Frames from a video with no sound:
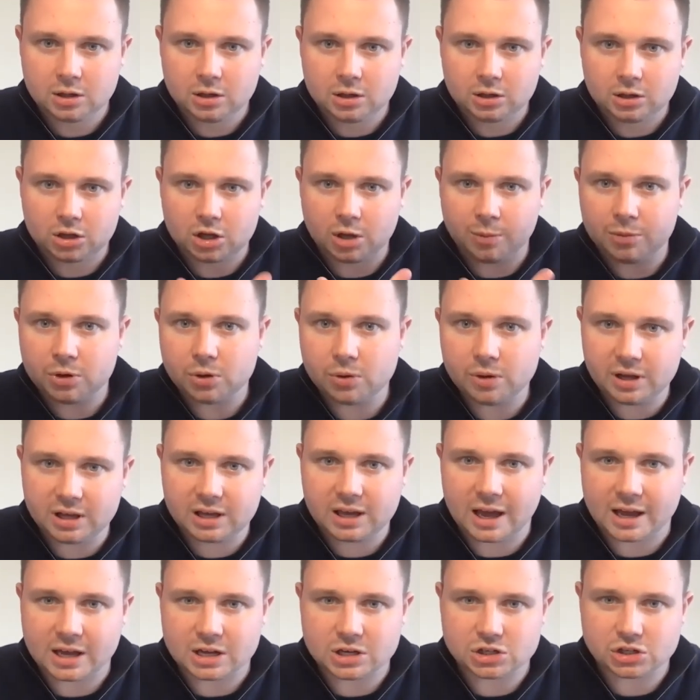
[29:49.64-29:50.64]

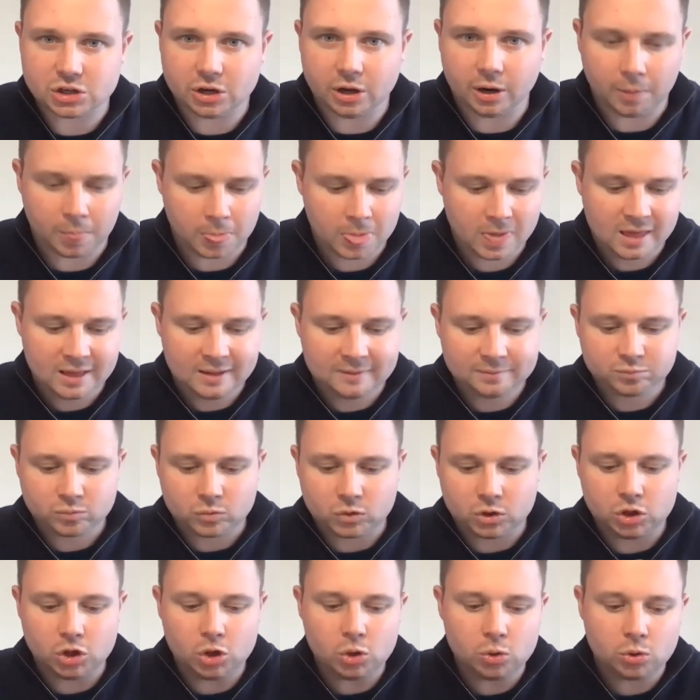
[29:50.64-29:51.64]
communication,
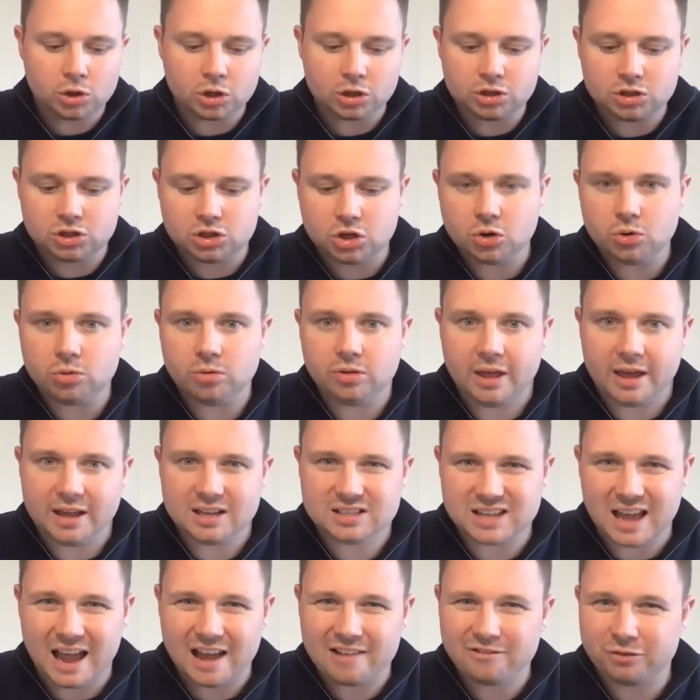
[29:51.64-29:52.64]
You could do
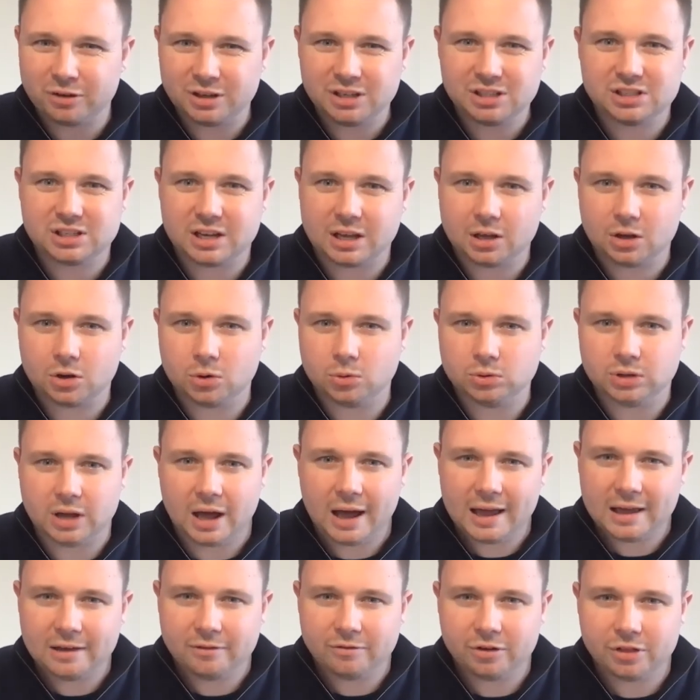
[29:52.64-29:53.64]
this every single
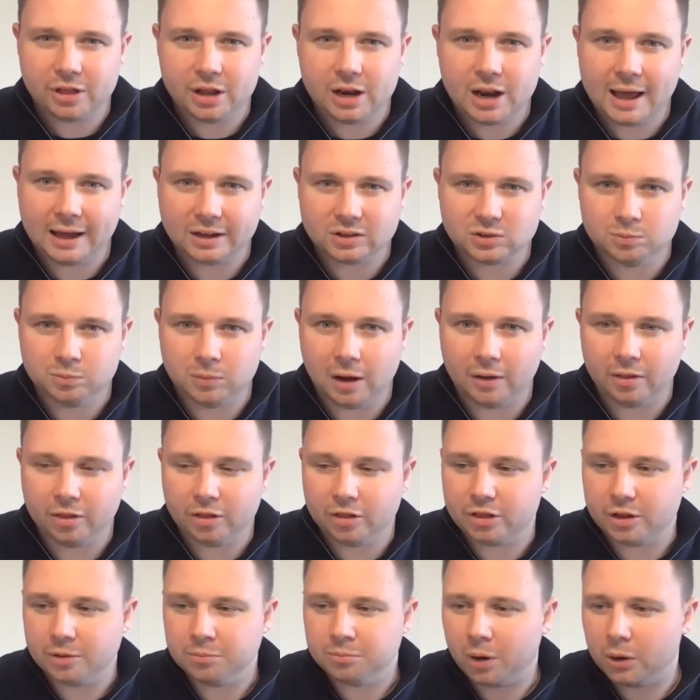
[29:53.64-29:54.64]
day for the next
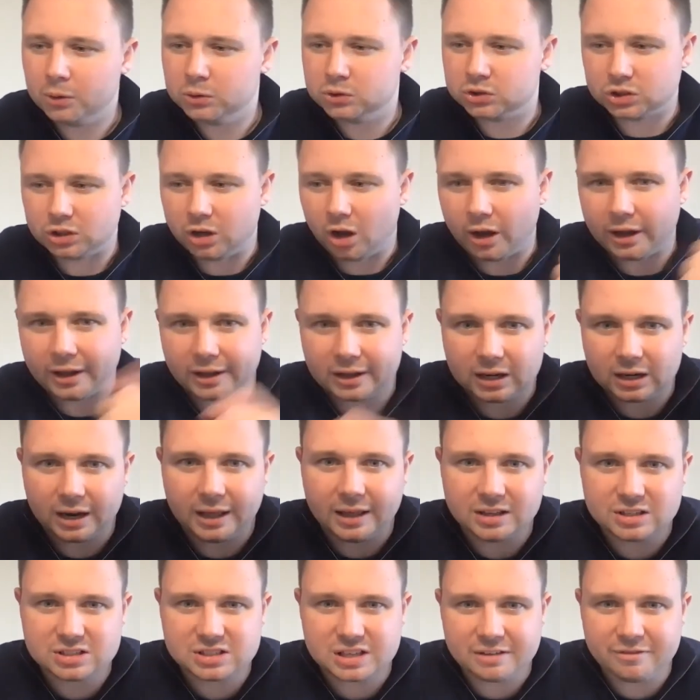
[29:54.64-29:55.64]
month and most
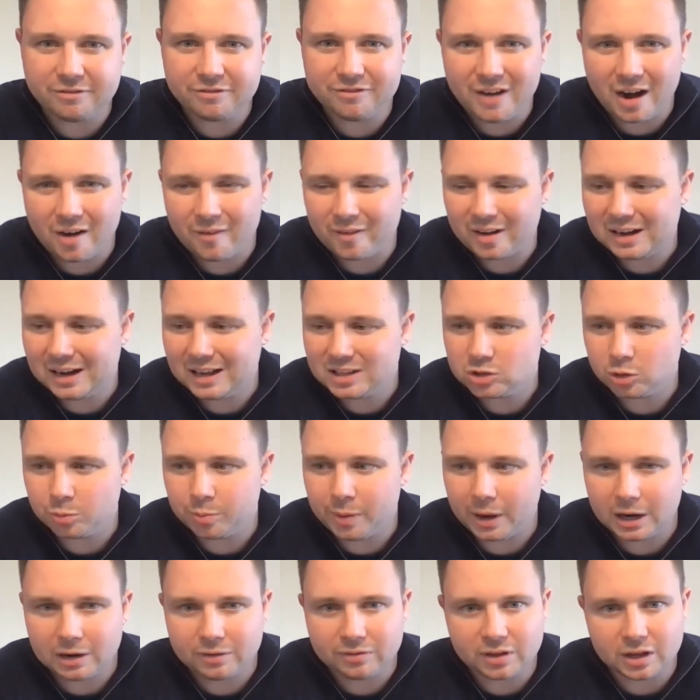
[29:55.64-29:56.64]
likely see very little
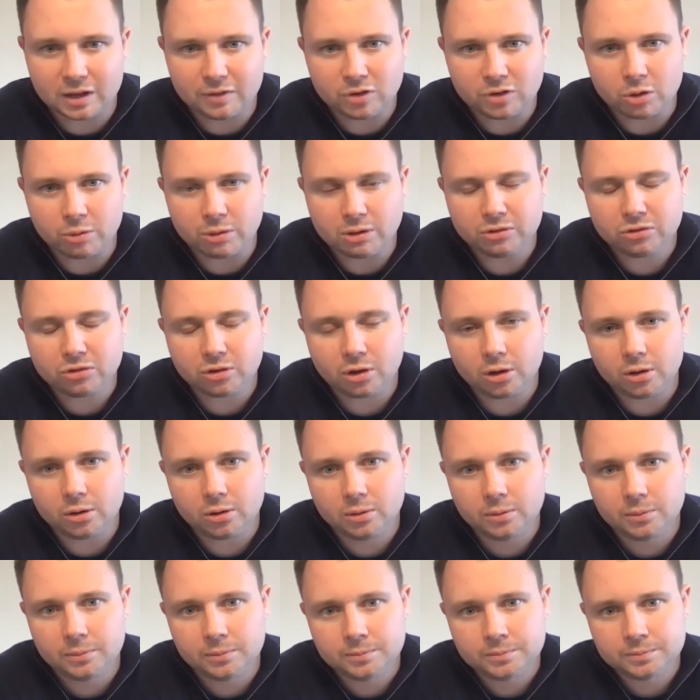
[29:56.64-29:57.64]
benefit of doing so.
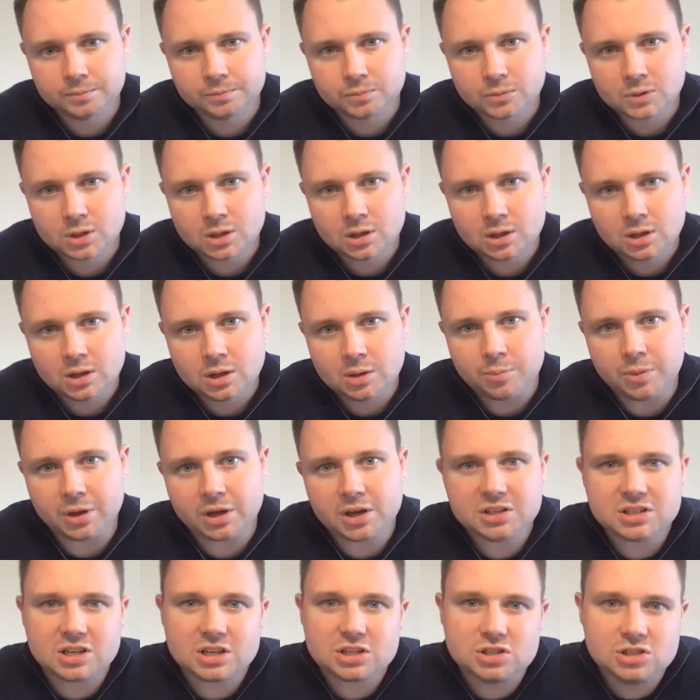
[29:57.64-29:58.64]

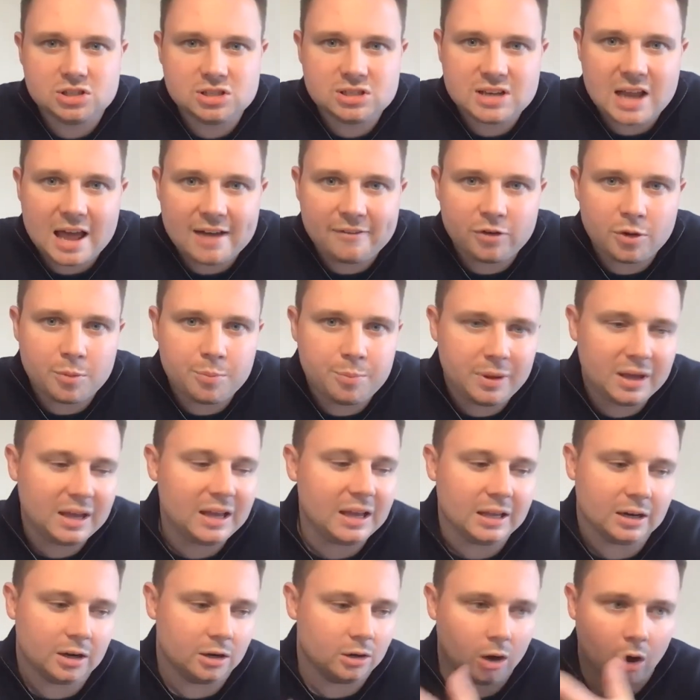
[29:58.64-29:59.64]
Because it's never
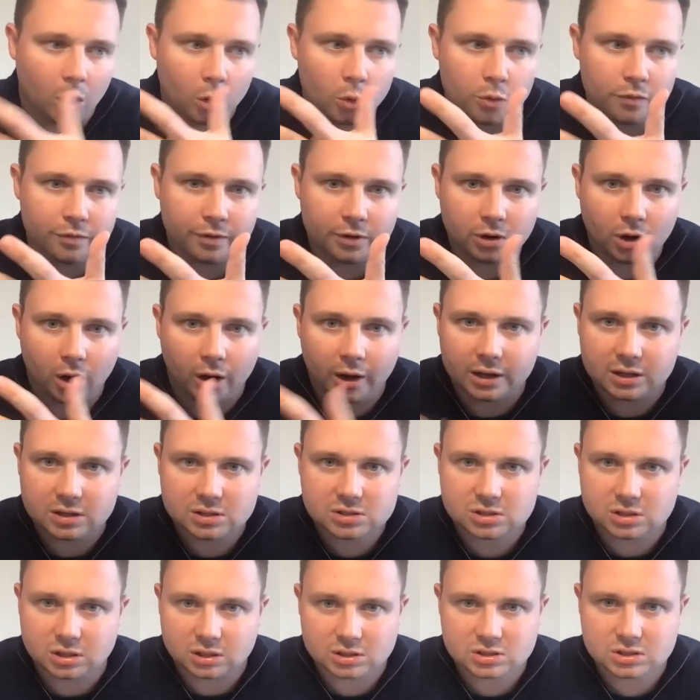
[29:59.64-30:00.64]
been an overnight
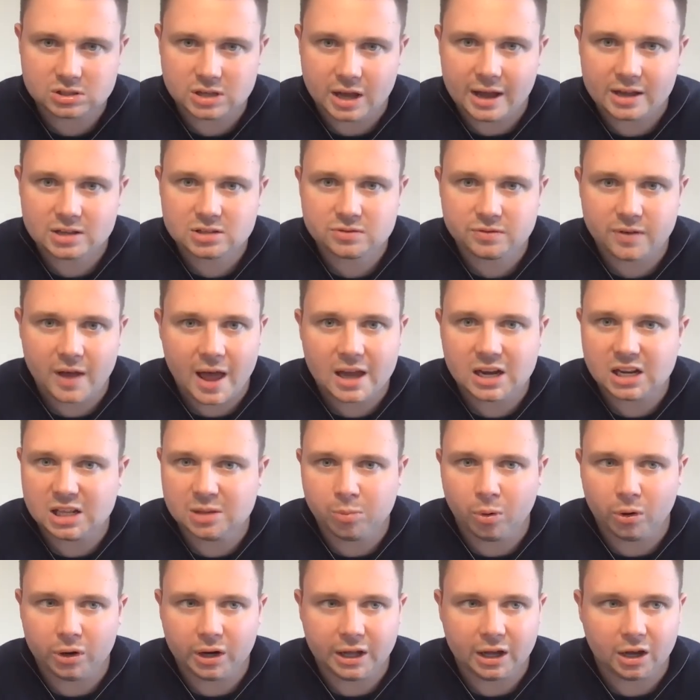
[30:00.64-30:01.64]
success for
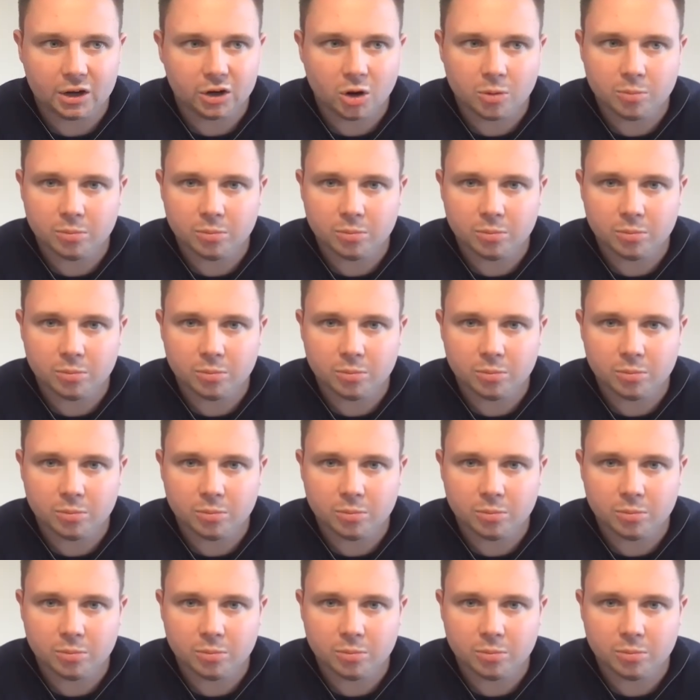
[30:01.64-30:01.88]
anybody, I don't